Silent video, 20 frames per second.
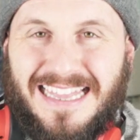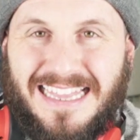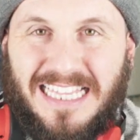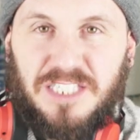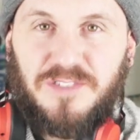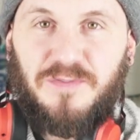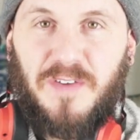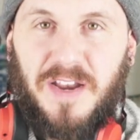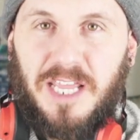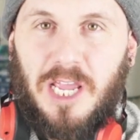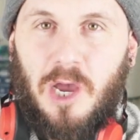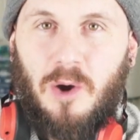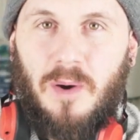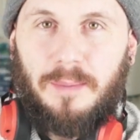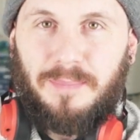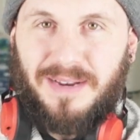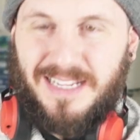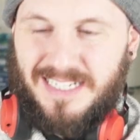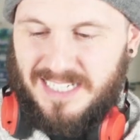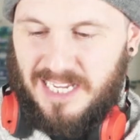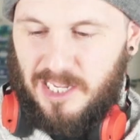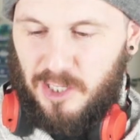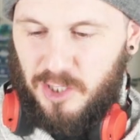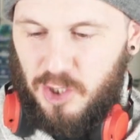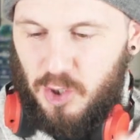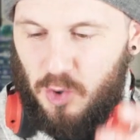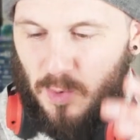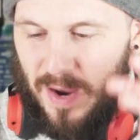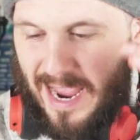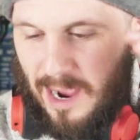In this video, I'm gonna tell
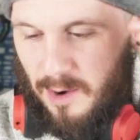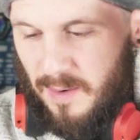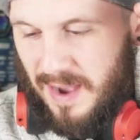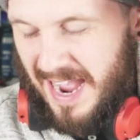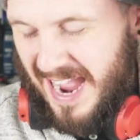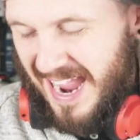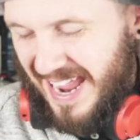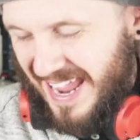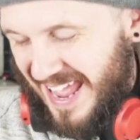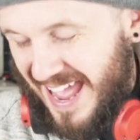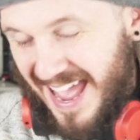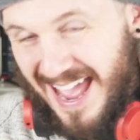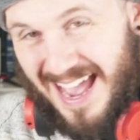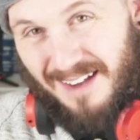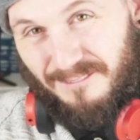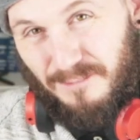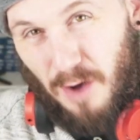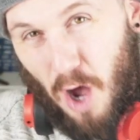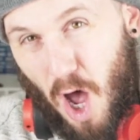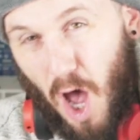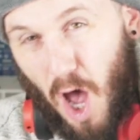you how I have